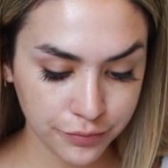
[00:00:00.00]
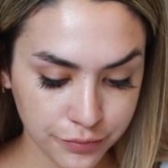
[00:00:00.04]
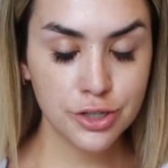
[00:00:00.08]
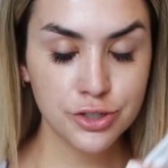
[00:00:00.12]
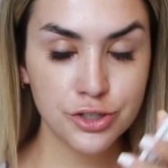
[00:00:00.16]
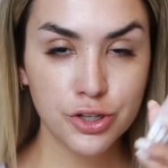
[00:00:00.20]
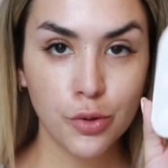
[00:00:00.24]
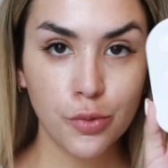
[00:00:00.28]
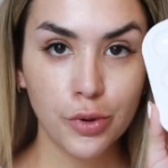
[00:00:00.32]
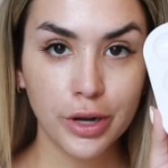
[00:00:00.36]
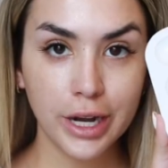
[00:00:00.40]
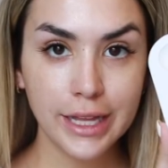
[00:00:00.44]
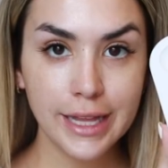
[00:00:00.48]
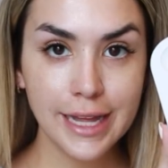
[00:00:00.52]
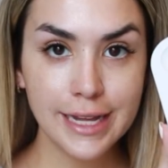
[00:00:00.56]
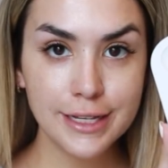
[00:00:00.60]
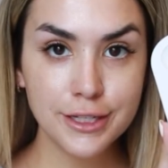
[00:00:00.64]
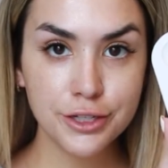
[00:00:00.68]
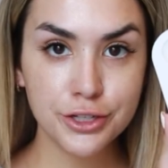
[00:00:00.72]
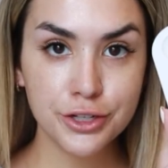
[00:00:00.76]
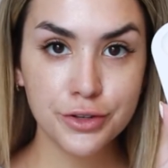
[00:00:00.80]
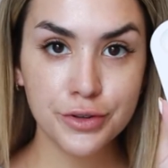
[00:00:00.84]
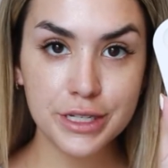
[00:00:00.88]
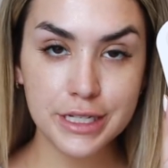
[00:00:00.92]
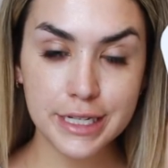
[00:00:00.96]
So what I like
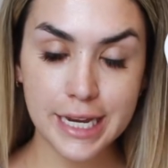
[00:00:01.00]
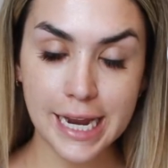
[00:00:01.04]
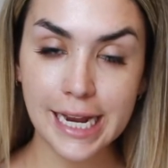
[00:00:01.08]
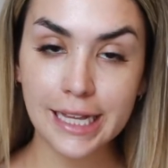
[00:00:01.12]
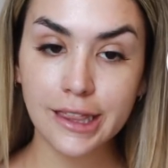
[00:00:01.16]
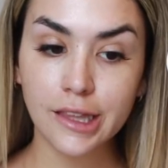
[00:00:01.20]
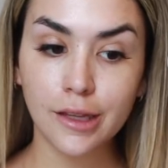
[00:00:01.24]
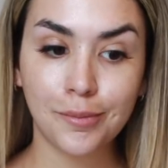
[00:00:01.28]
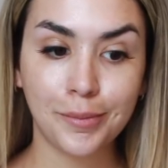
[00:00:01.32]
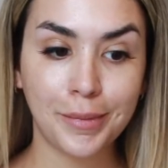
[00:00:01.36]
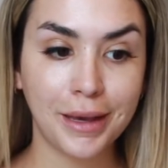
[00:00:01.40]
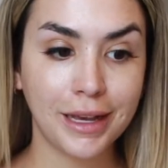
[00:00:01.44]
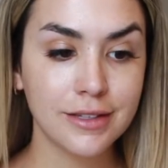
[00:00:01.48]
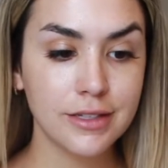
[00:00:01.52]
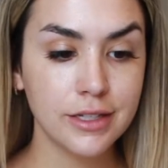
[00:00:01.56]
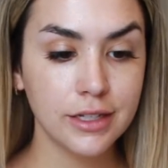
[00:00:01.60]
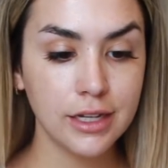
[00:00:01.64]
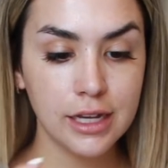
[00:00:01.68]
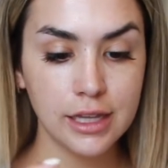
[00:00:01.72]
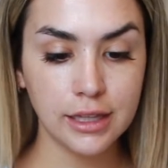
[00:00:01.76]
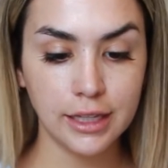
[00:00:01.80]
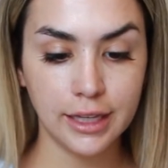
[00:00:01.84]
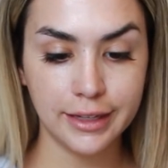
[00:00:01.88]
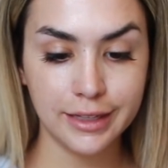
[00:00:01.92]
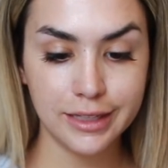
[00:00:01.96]
to do is take the Mix
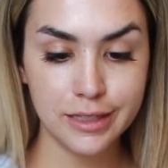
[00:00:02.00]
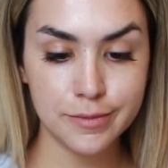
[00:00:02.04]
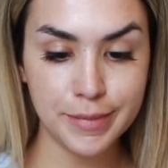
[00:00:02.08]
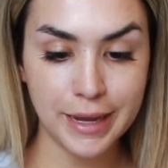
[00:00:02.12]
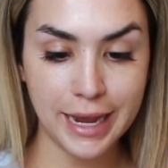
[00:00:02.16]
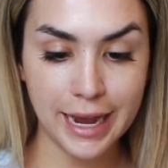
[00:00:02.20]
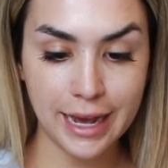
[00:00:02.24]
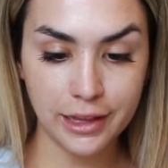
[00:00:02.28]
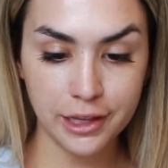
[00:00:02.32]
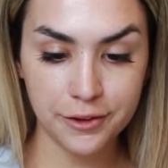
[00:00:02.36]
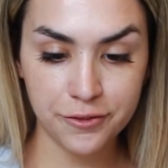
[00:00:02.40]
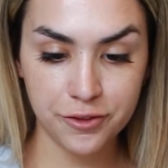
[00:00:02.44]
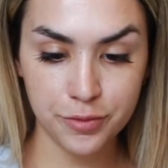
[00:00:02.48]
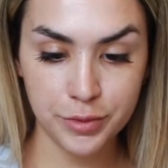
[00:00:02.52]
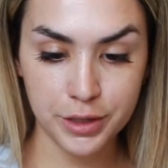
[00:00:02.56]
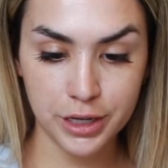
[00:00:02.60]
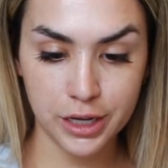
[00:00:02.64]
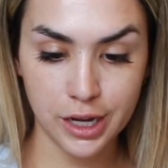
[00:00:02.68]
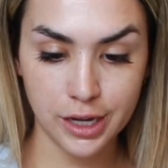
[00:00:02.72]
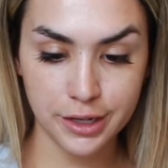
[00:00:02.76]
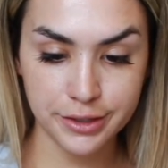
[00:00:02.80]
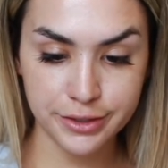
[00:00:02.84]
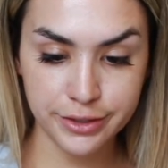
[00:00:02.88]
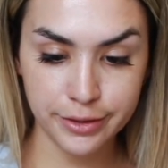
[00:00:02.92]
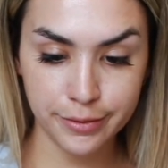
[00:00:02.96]
and Cleanse palette from the
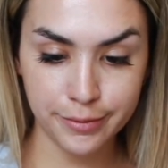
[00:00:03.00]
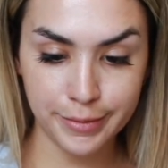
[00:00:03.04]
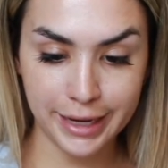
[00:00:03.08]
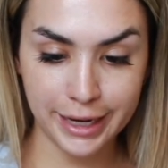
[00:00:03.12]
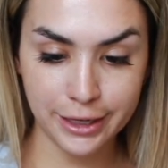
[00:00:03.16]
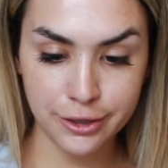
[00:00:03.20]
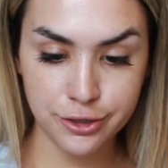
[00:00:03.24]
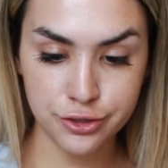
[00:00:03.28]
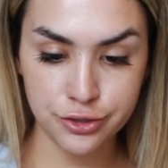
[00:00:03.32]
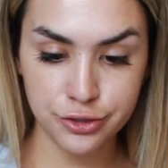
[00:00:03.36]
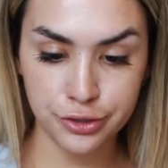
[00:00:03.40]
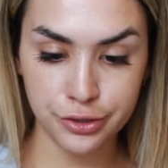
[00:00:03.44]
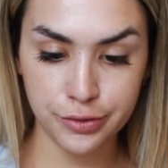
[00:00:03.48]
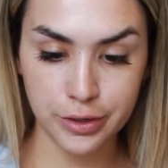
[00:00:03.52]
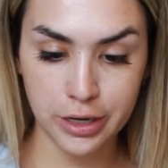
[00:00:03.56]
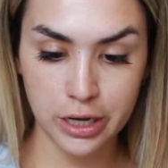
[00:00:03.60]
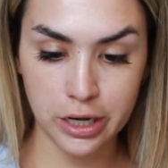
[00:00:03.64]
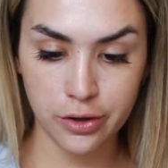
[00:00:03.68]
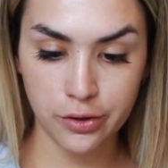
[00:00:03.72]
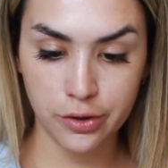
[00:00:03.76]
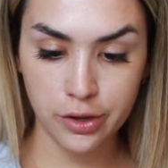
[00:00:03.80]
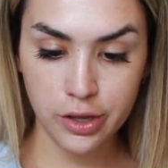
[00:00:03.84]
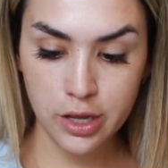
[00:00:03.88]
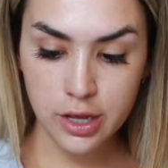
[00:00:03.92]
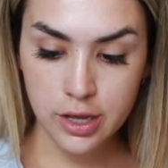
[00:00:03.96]
Custom Match
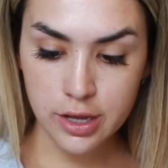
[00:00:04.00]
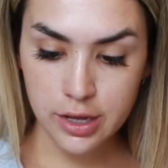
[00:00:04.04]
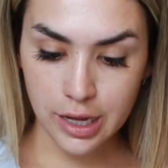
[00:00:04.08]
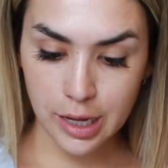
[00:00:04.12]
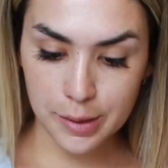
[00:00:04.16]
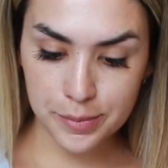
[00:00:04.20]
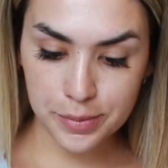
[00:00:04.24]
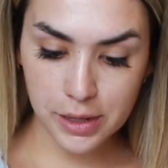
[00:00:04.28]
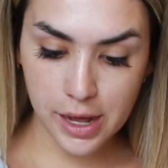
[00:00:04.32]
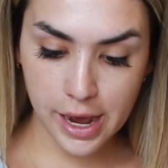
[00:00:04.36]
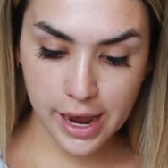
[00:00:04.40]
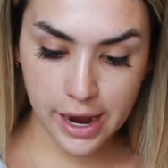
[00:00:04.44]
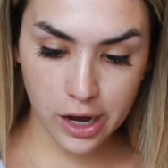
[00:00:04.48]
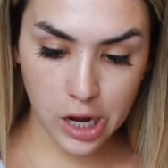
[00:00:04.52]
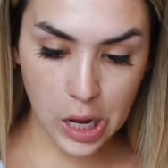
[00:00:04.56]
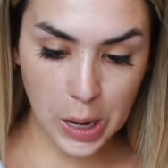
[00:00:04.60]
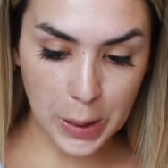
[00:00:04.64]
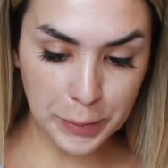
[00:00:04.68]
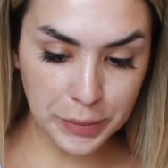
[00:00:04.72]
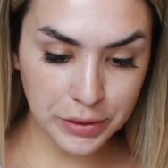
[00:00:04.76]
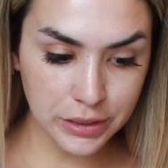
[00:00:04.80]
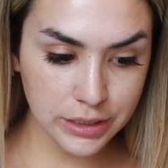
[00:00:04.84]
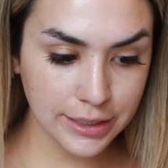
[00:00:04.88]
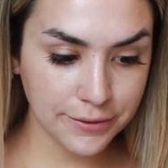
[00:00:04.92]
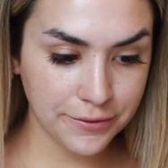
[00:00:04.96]
Duo, apply a
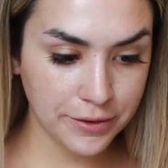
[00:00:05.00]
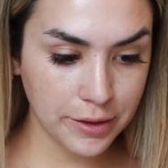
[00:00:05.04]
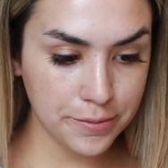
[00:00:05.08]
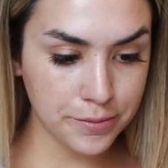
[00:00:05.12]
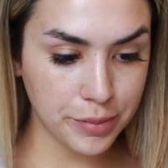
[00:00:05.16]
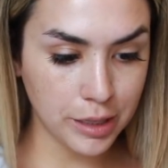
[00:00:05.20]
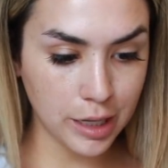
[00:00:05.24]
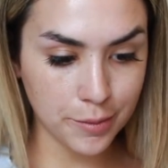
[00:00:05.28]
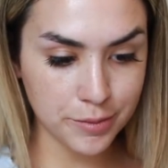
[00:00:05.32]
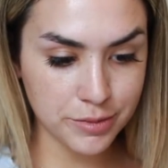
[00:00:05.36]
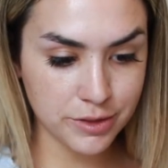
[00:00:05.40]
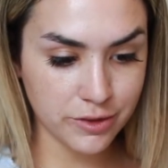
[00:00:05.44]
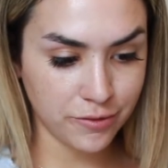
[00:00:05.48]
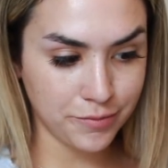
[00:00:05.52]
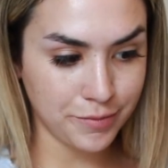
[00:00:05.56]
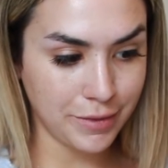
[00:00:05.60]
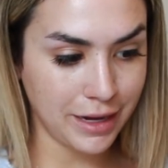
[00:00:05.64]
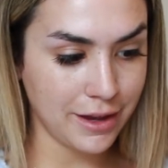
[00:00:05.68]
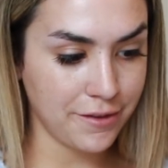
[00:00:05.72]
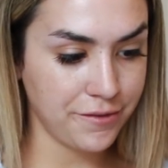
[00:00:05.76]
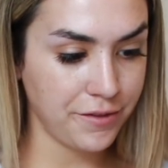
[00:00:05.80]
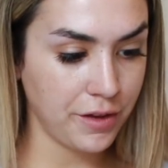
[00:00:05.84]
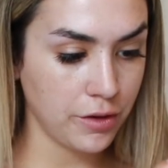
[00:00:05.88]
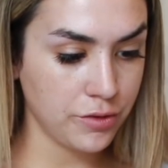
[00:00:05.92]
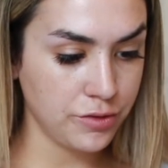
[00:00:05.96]
couple different pumps of
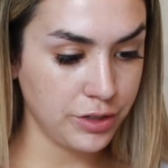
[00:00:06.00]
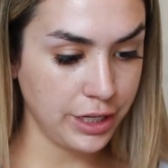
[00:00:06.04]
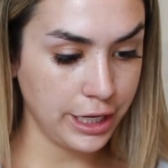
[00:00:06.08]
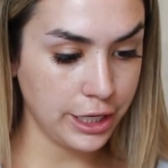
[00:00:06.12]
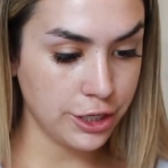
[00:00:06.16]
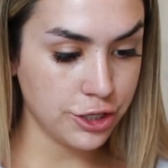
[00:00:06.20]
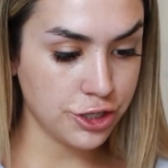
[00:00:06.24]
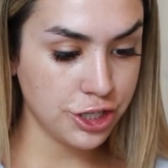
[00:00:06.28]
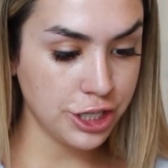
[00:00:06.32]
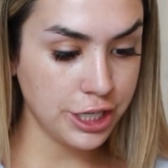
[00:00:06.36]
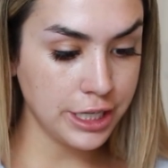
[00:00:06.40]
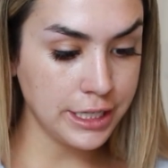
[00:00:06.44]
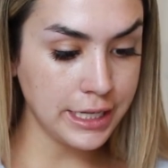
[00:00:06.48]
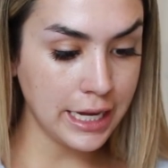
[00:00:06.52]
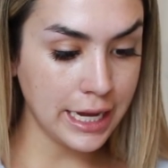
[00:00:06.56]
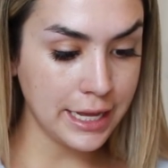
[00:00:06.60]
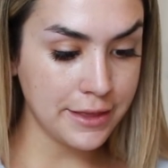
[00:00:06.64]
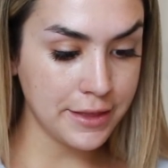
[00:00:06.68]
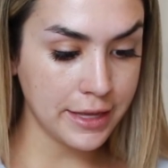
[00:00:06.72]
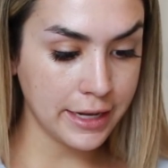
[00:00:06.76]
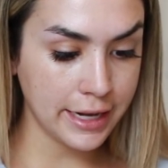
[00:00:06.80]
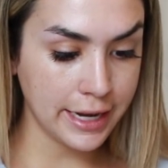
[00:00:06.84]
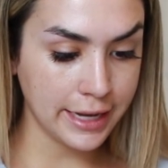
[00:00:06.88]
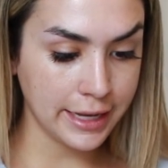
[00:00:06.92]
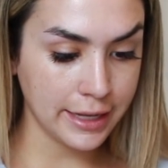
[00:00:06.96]
my foundation,
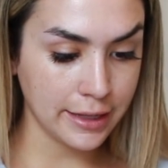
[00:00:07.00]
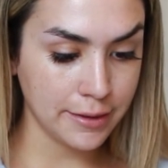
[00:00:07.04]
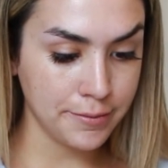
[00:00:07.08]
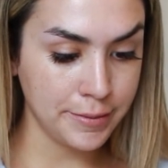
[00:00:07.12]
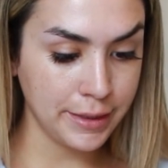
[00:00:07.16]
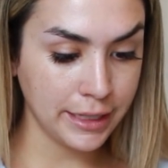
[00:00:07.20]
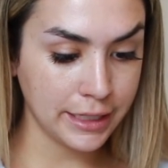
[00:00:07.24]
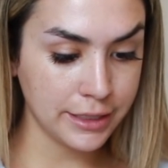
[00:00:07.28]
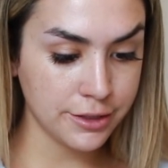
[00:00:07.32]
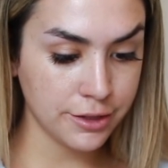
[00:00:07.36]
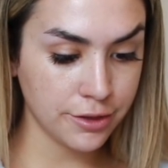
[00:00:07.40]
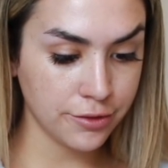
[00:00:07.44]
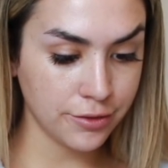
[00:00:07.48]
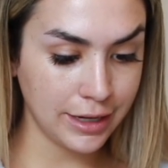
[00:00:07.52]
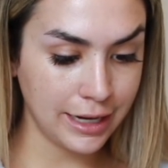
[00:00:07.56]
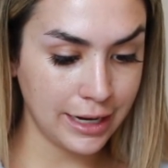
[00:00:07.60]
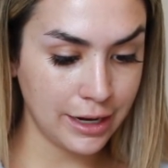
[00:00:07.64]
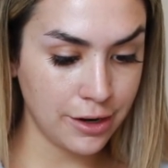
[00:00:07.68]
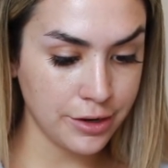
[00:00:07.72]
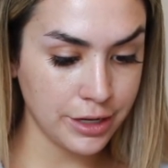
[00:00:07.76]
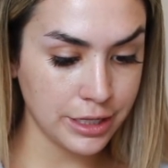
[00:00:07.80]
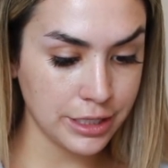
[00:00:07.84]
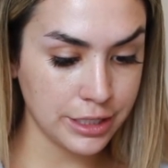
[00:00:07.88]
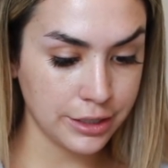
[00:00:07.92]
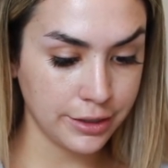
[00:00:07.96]
and then I can mix it
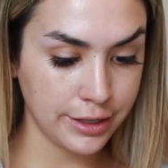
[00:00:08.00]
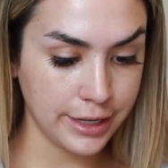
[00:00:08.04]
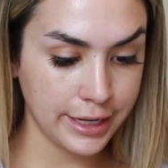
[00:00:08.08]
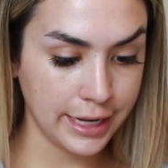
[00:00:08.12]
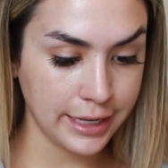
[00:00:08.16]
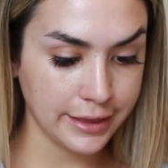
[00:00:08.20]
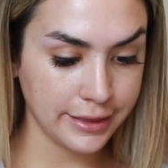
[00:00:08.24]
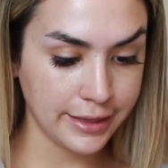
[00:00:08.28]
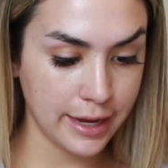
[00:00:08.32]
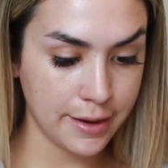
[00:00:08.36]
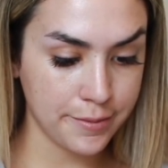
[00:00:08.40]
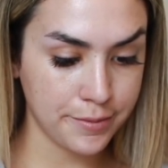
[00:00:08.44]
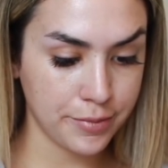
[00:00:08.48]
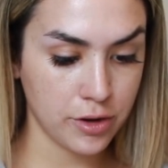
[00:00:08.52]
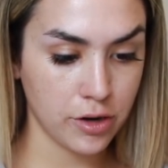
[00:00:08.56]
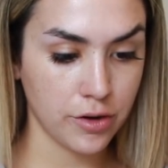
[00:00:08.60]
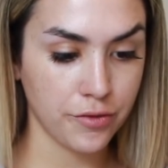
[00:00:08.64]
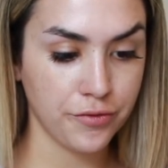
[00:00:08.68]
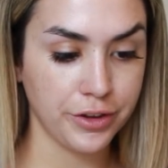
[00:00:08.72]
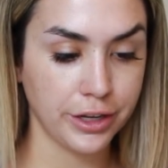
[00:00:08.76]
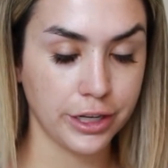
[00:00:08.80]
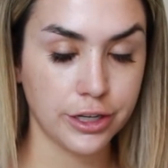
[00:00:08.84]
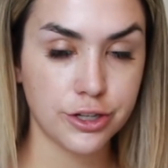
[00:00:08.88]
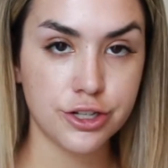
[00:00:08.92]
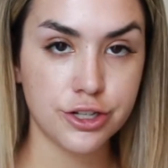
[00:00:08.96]
around until I get that perfect